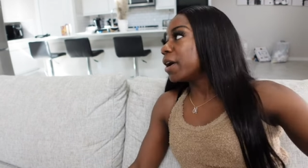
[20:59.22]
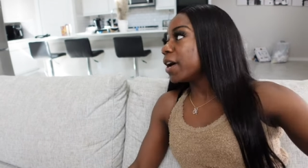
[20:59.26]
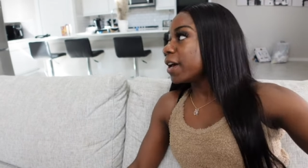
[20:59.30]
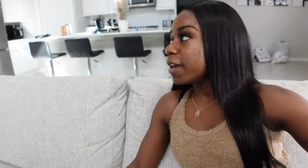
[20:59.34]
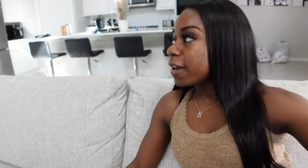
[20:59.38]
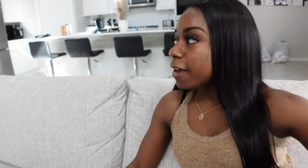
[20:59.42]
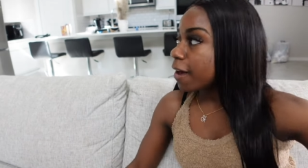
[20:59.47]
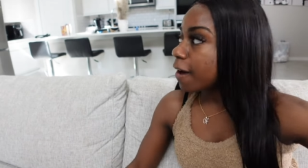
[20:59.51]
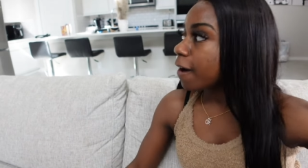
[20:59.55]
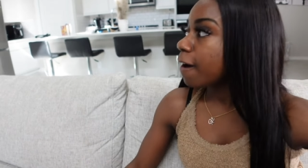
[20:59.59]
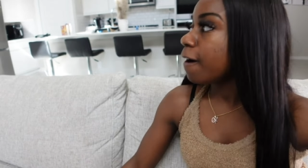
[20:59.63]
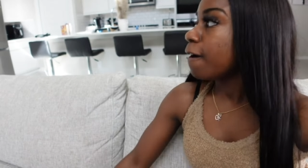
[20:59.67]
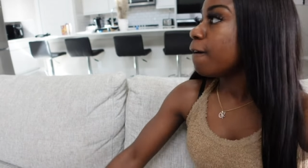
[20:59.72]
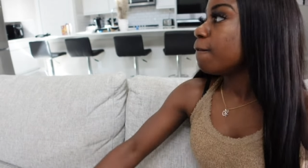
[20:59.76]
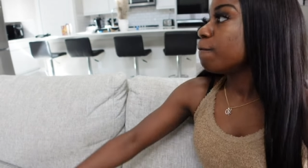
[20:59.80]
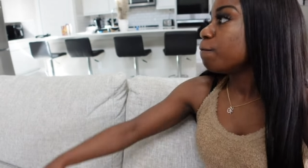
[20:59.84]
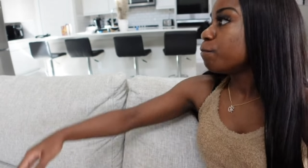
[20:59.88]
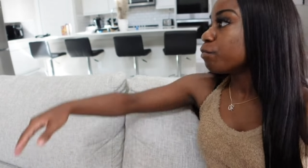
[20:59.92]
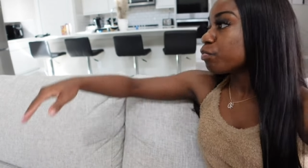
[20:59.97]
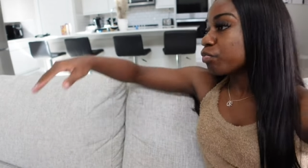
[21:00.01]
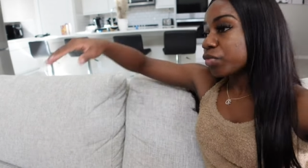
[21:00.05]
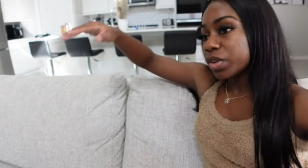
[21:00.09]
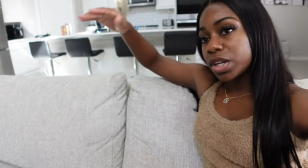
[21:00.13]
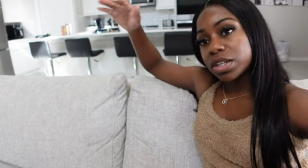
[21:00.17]
But y'all
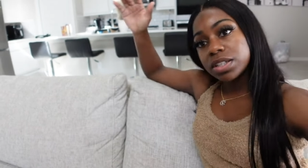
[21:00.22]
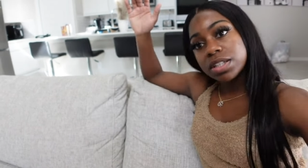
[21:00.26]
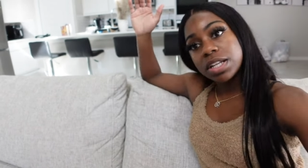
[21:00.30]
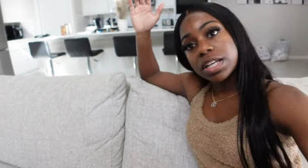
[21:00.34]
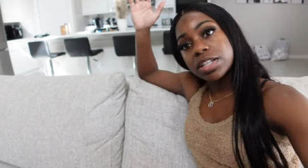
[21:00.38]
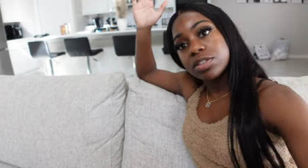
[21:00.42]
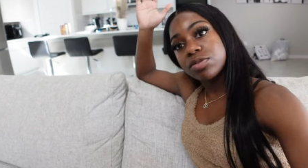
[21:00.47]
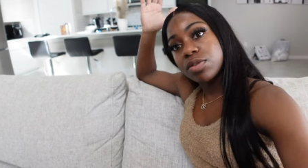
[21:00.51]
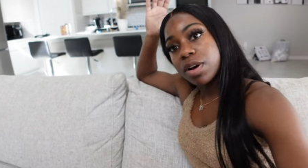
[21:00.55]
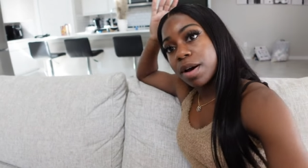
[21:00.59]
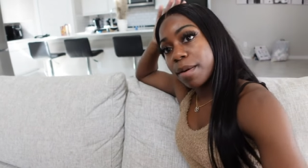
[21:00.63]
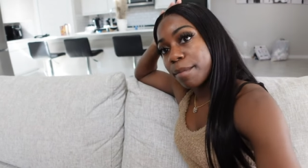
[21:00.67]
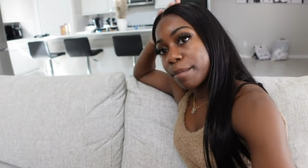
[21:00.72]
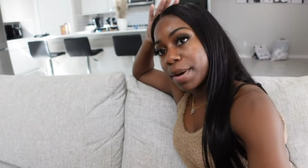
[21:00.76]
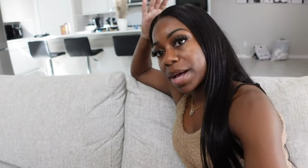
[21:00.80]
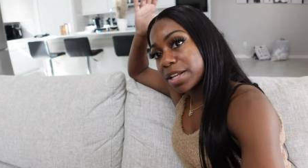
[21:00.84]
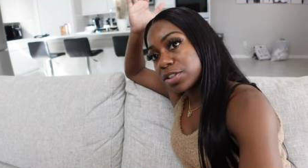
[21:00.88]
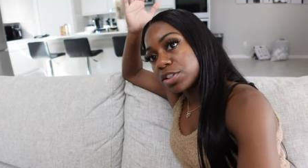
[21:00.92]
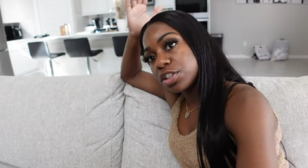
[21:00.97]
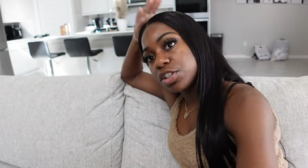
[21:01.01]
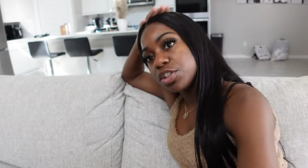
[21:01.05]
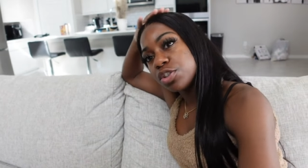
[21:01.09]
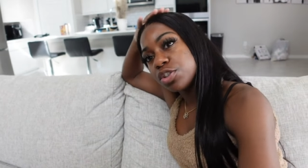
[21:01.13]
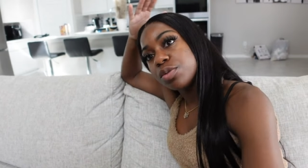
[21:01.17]
that's what I'm
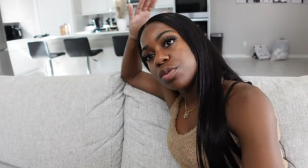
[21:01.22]
about to